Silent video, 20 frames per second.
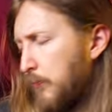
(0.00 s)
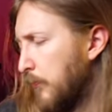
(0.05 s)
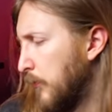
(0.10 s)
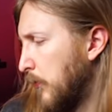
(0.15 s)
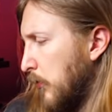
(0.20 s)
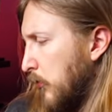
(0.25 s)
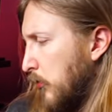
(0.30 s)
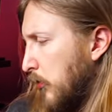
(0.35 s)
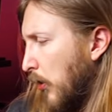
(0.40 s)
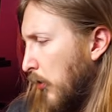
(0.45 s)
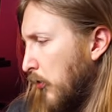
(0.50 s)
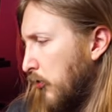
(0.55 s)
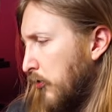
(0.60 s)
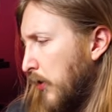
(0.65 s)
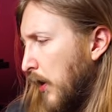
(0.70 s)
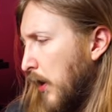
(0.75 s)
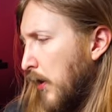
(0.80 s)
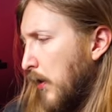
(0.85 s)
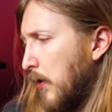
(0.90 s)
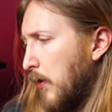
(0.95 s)
It's hard to
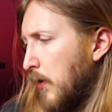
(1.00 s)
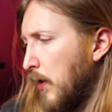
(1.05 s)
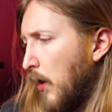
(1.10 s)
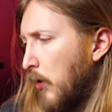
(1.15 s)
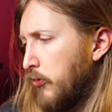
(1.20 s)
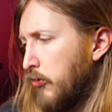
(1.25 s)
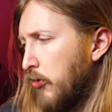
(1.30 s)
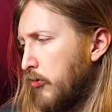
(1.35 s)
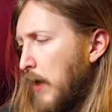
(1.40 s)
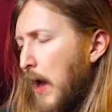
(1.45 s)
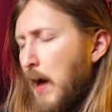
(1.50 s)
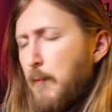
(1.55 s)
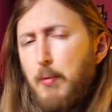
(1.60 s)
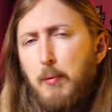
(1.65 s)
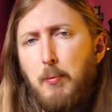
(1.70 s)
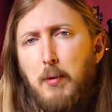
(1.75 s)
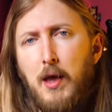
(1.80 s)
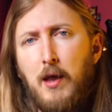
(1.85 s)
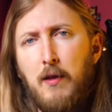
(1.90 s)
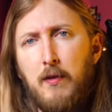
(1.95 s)
say. I was just happy
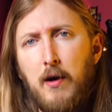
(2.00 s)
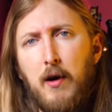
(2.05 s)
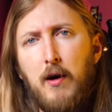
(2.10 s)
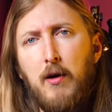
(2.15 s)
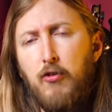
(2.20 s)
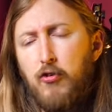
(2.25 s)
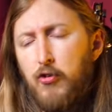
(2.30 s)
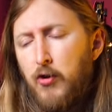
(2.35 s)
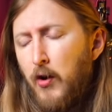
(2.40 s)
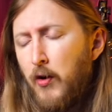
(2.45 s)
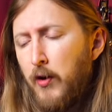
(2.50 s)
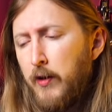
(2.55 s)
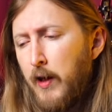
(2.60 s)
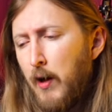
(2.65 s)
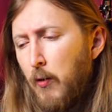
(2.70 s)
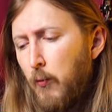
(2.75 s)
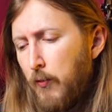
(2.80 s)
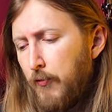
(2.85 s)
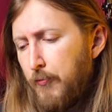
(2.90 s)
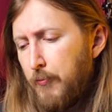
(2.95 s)
being there and sharing
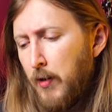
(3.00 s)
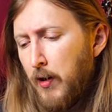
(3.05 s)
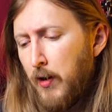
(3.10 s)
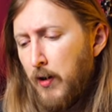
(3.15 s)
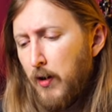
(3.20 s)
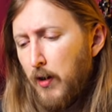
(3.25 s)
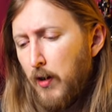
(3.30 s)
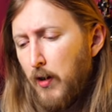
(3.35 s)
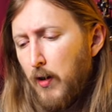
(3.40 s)
that with my